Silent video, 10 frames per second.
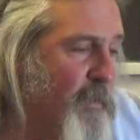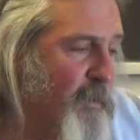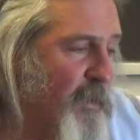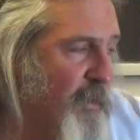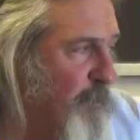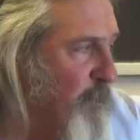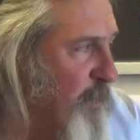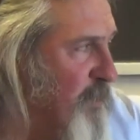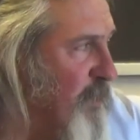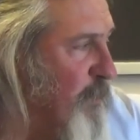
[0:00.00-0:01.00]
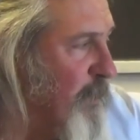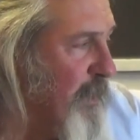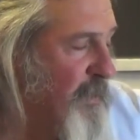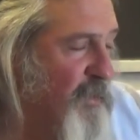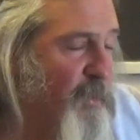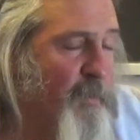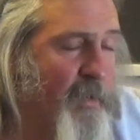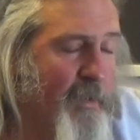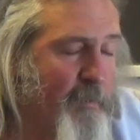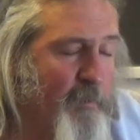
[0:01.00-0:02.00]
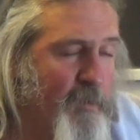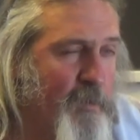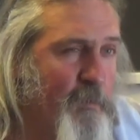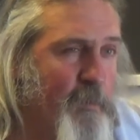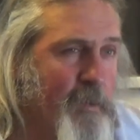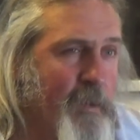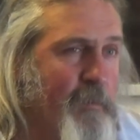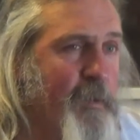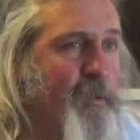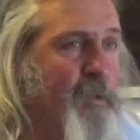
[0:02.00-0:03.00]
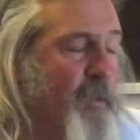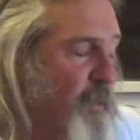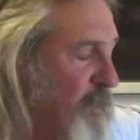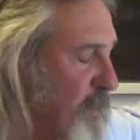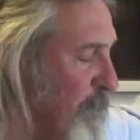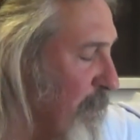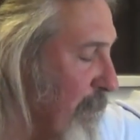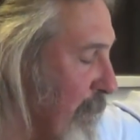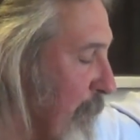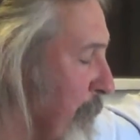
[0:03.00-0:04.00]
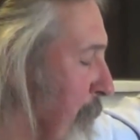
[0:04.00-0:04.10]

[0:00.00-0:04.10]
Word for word: Like I did with Mister Ewing. I did something like that with Mister Ewing. Okay. Something like that.